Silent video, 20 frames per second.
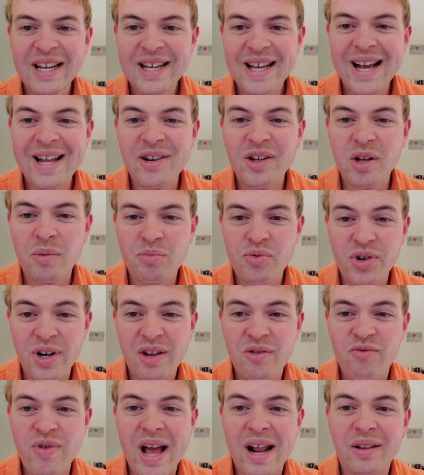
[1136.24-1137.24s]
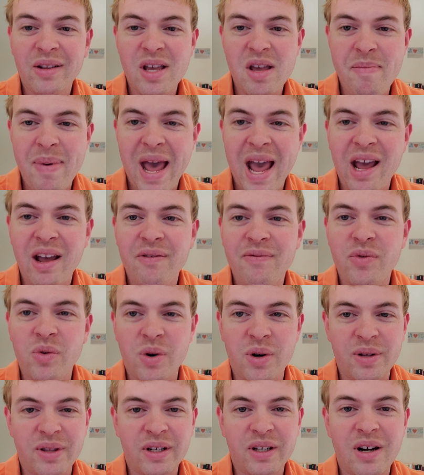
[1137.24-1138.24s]
and you could pretty readily pay
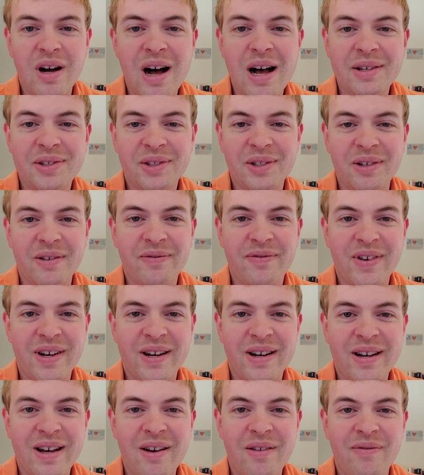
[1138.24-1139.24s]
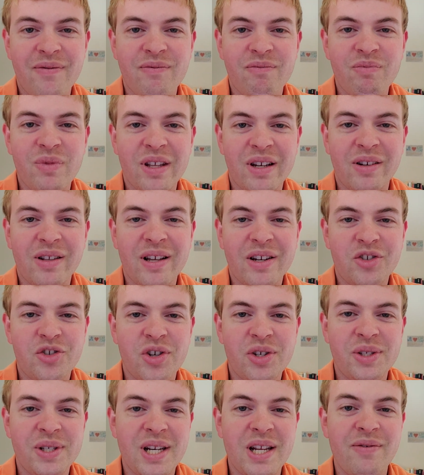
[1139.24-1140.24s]
for the cost of the
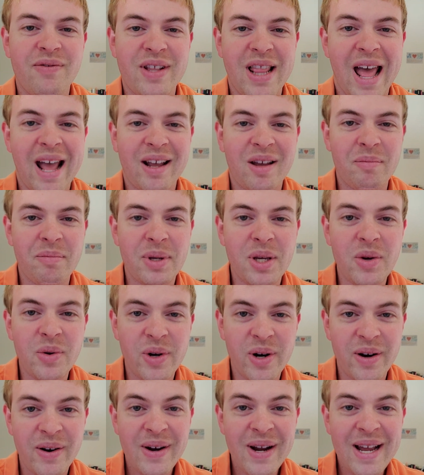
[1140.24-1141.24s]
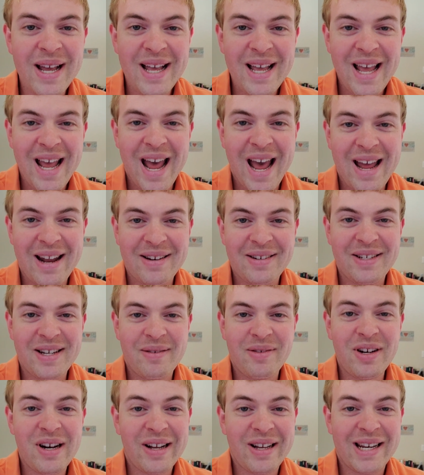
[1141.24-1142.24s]
electricity for that computer. And
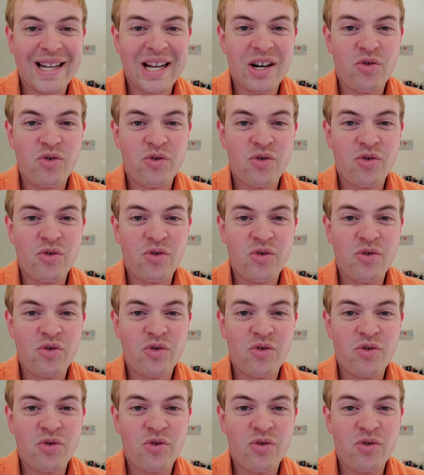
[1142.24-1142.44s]
you're not going to get